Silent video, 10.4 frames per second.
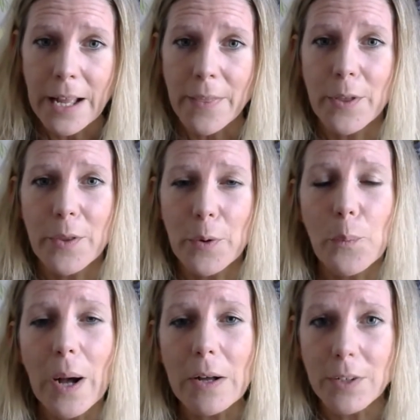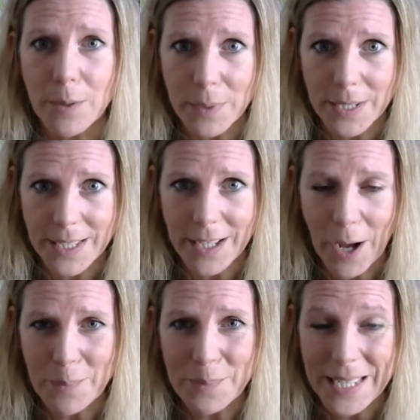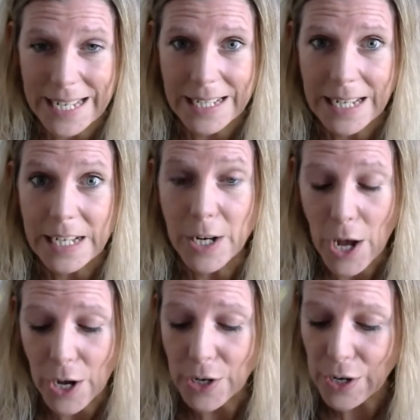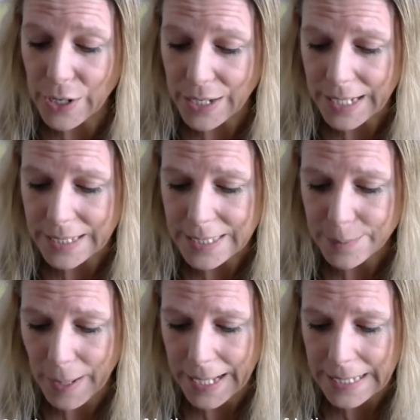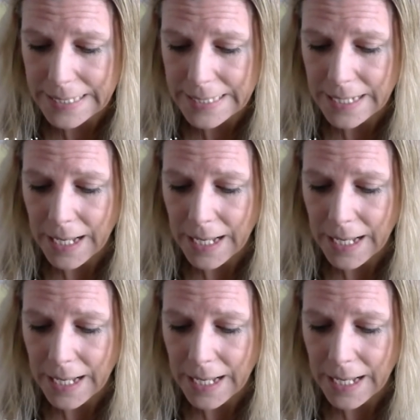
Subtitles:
the welcomeness that comes in an unlearning space.